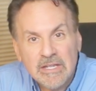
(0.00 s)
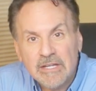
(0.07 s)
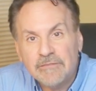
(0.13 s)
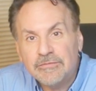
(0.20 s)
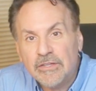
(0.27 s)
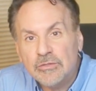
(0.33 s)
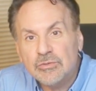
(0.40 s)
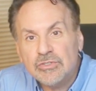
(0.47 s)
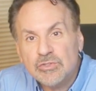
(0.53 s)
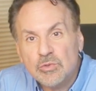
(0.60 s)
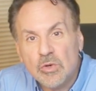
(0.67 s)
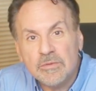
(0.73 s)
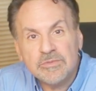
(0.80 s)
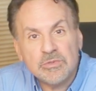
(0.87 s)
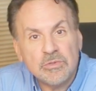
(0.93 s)
If
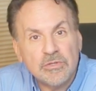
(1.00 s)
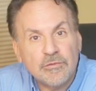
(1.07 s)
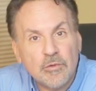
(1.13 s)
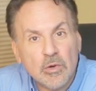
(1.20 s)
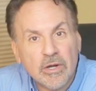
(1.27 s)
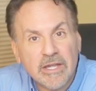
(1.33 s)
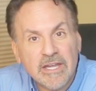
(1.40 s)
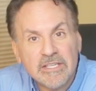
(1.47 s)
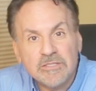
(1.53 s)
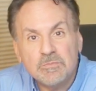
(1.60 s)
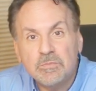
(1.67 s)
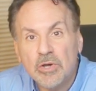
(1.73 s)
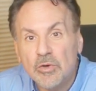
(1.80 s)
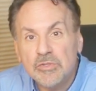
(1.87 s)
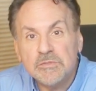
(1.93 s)
thunderstorms are in the
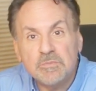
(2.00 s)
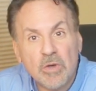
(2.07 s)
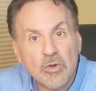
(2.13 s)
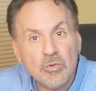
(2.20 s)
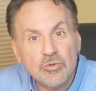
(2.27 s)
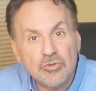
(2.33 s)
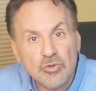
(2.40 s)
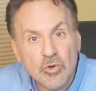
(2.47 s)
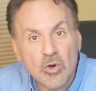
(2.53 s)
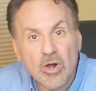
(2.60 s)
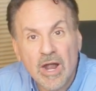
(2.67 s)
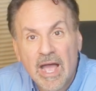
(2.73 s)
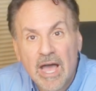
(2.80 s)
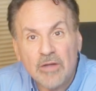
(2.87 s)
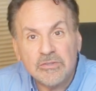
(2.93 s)
forecast, postpone
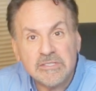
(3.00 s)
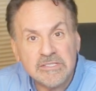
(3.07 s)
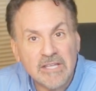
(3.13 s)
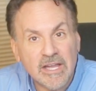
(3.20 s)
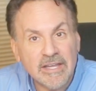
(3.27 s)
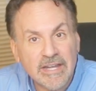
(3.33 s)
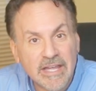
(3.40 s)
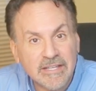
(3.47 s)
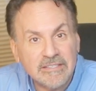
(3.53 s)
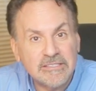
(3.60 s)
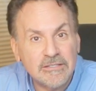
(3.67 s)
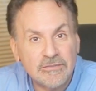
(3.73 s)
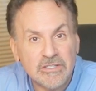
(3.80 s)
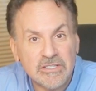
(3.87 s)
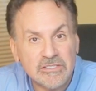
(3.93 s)
your outside
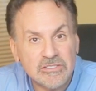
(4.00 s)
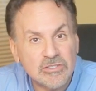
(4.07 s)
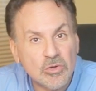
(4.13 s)
activities.